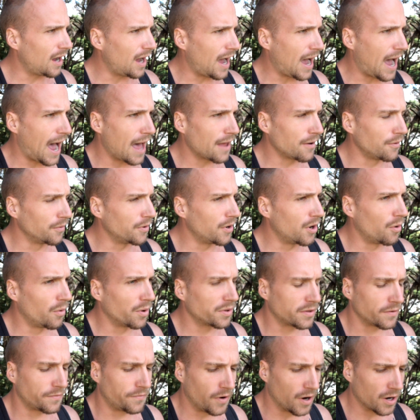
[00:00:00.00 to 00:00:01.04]
don't know
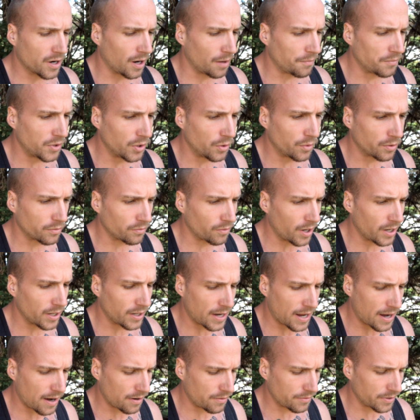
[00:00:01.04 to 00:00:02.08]
what the fuck I'm doing right
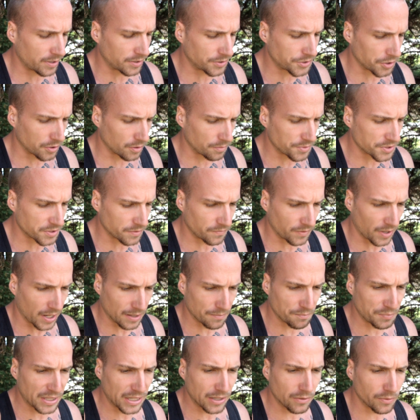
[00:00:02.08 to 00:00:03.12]
now in terms of,
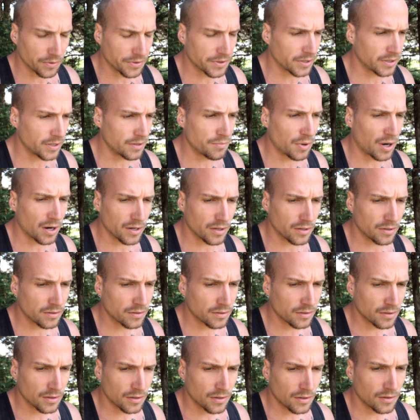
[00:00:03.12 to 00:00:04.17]
like, being with anybody.
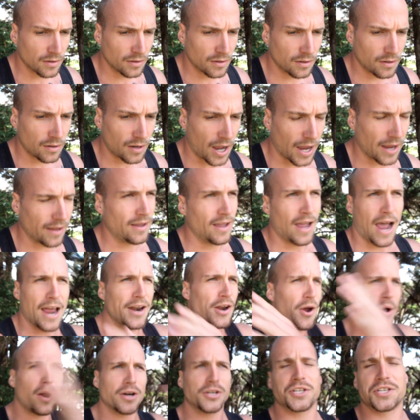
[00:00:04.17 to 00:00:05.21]
I
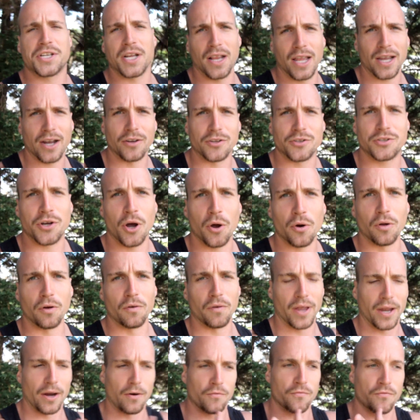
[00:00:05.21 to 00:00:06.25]
know I just did, like, a total,
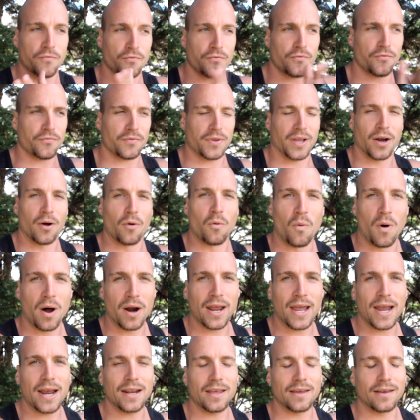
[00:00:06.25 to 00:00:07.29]
like a
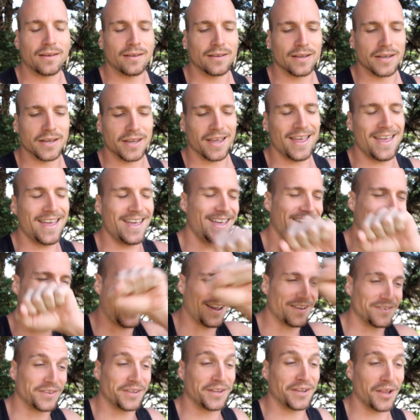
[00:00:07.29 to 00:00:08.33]
180.
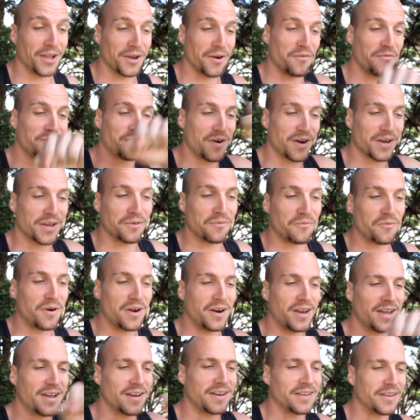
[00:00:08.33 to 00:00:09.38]
I did, like, a fucking
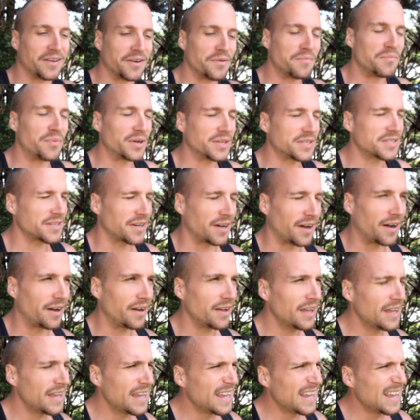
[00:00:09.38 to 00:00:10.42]
180 here. But,
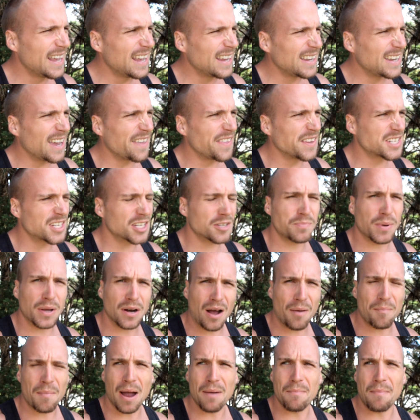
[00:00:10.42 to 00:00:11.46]
yeah, this has been
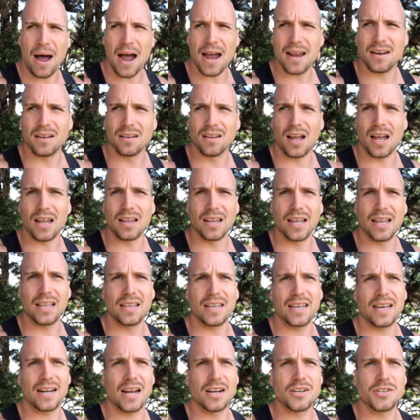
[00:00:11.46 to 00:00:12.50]
on my mind a lot
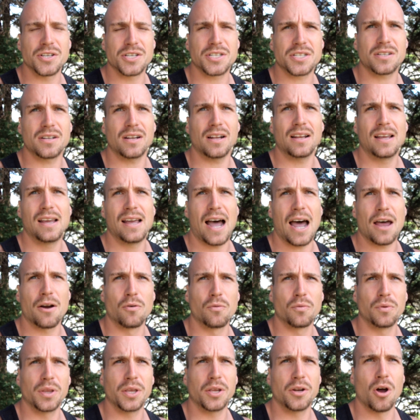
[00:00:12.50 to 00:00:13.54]
lately, and I don't
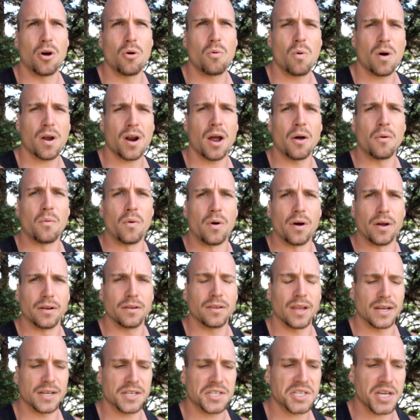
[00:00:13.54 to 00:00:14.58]
really know what I want,
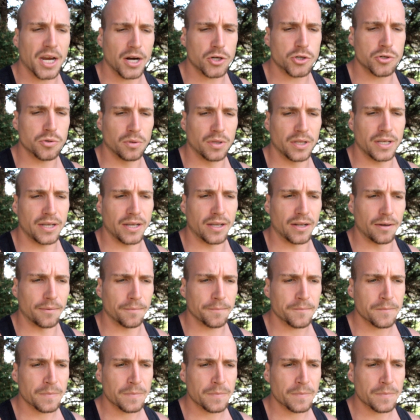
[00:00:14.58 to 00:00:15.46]
like, sexually. And